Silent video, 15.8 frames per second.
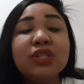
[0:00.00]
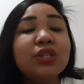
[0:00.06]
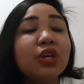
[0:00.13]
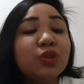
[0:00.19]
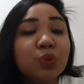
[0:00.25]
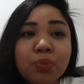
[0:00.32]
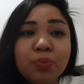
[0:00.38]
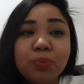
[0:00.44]
is
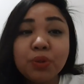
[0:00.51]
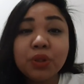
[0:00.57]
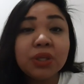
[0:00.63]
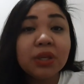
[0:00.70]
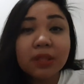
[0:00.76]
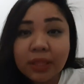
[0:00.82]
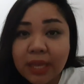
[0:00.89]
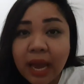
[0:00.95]
not to put
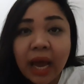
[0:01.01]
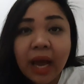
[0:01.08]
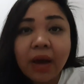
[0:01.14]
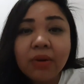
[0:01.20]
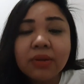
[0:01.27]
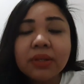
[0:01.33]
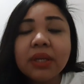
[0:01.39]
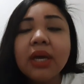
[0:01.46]
you
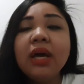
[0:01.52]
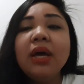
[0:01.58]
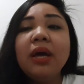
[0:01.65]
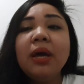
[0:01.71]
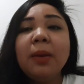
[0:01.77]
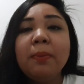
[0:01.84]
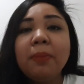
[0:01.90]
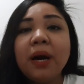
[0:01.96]
down,
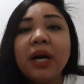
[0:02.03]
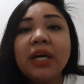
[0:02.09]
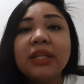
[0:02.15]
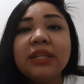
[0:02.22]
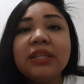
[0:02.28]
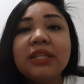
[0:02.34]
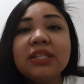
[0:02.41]
but